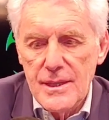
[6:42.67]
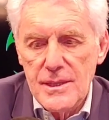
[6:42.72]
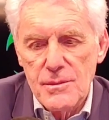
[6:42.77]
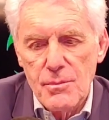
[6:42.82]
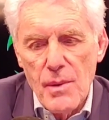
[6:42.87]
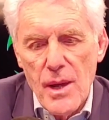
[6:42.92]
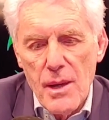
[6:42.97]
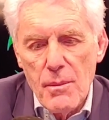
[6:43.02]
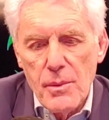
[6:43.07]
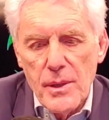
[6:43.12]

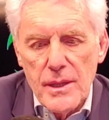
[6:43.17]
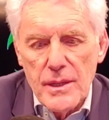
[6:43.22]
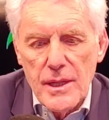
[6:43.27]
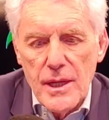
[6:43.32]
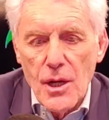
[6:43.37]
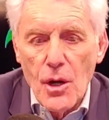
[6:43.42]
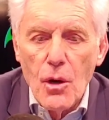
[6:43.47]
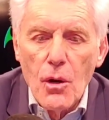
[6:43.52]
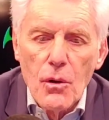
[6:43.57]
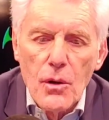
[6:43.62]
it's maybe
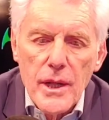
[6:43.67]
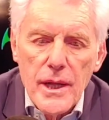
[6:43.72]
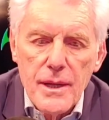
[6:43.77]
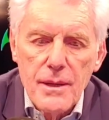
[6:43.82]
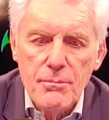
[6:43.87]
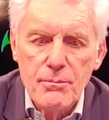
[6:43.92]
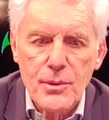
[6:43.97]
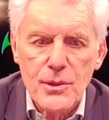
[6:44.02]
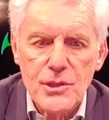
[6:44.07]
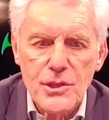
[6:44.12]
the
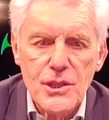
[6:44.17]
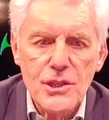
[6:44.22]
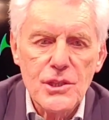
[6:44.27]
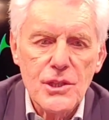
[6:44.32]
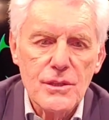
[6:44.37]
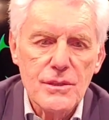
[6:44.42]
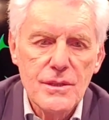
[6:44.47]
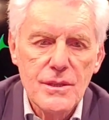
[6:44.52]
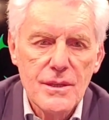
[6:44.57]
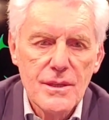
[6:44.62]
only
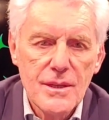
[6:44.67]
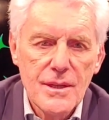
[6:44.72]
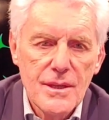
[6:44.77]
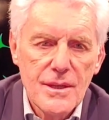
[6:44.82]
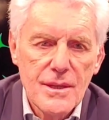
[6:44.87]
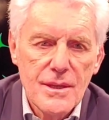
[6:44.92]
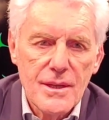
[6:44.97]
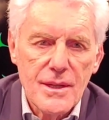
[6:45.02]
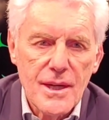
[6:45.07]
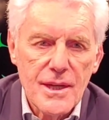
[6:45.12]
position
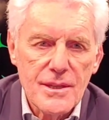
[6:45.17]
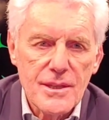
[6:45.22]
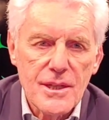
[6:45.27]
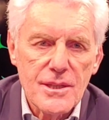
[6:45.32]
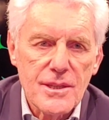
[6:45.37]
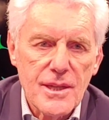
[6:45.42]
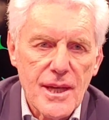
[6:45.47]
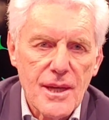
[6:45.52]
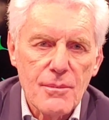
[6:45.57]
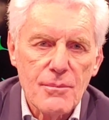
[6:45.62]
in
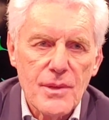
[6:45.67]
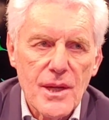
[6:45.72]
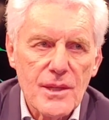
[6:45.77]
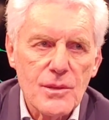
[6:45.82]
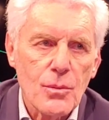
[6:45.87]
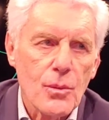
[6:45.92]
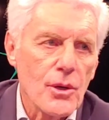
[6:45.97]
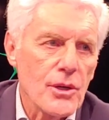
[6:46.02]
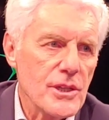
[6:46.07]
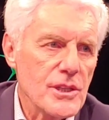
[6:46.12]
the team
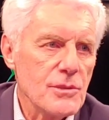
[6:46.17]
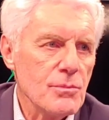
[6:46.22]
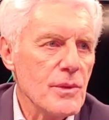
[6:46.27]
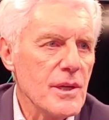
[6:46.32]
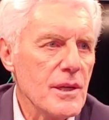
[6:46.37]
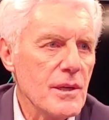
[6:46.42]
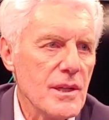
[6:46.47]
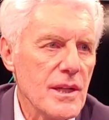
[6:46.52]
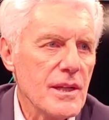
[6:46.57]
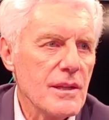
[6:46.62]
that worries
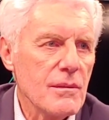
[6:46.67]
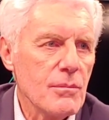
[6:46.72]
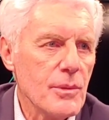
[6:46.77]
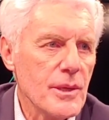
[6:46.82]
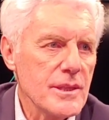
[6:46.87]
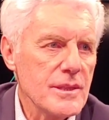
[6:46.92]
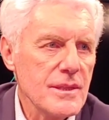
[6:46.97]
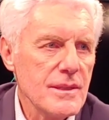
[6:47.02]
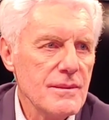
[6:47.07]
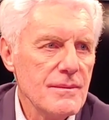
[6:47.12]
me a little
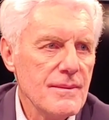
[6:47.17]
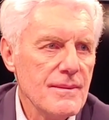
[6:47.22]
bit.